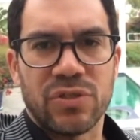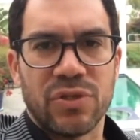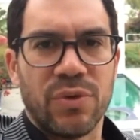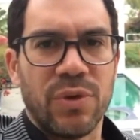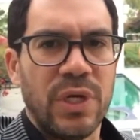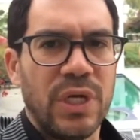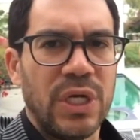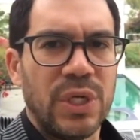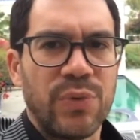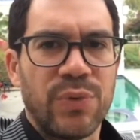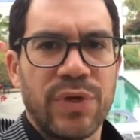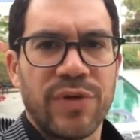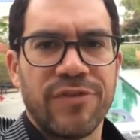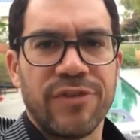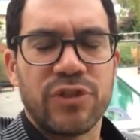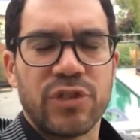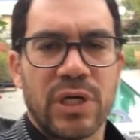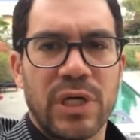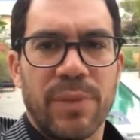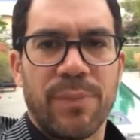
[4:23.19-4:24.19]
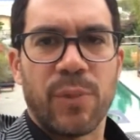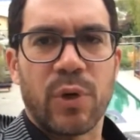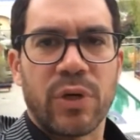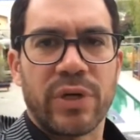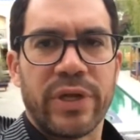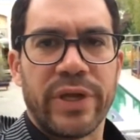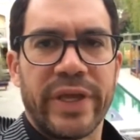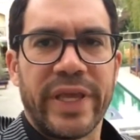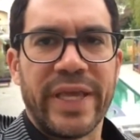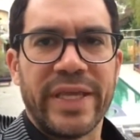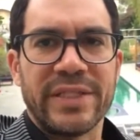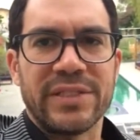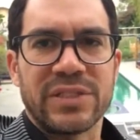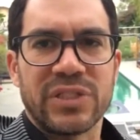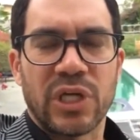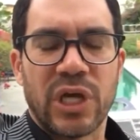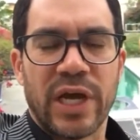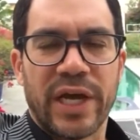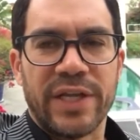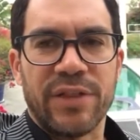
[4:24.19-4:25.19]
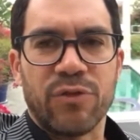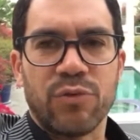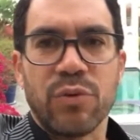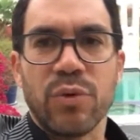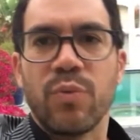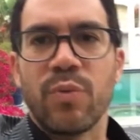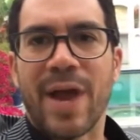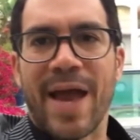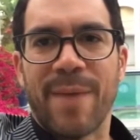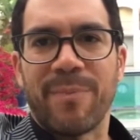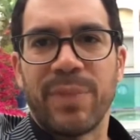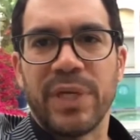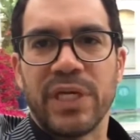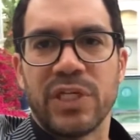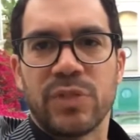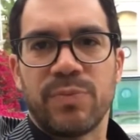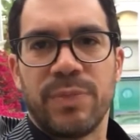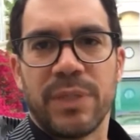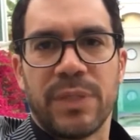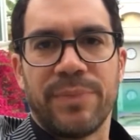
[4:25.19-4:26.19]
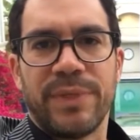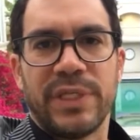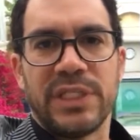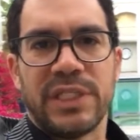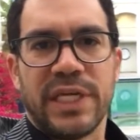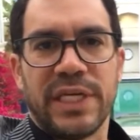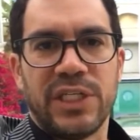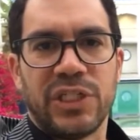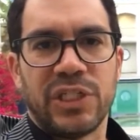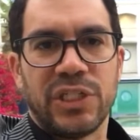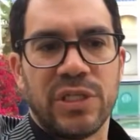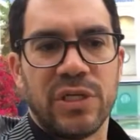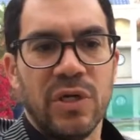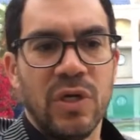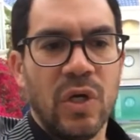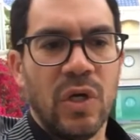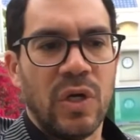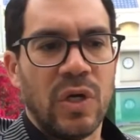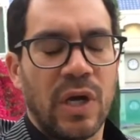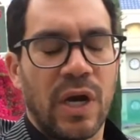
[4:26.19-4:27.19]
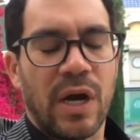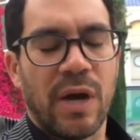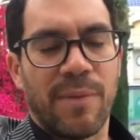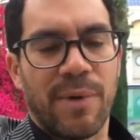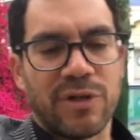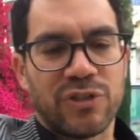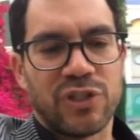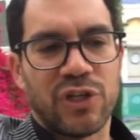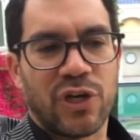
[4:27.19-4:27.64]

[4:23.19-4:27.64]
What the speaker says: So whatever you're trying to market, get inside through rapid experimentation. I